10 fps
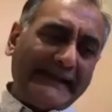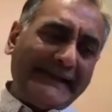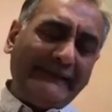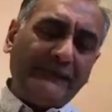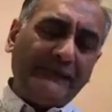
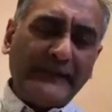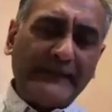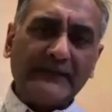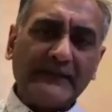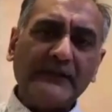If we
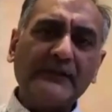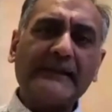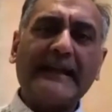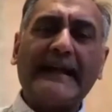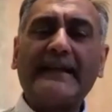can
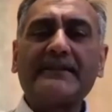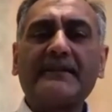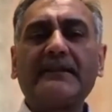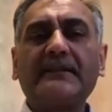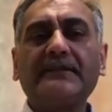look at
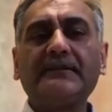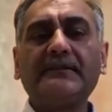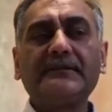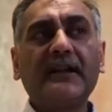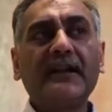
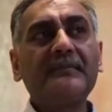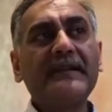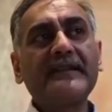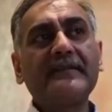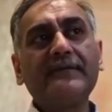your
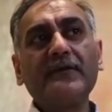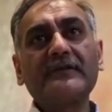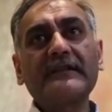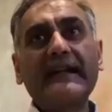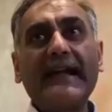diabetic
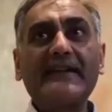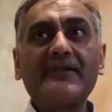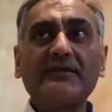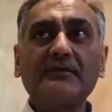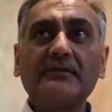foot
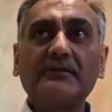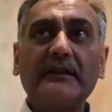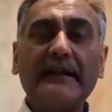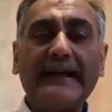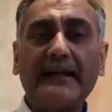as your
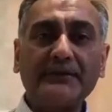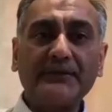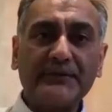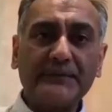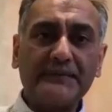
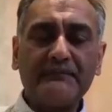house,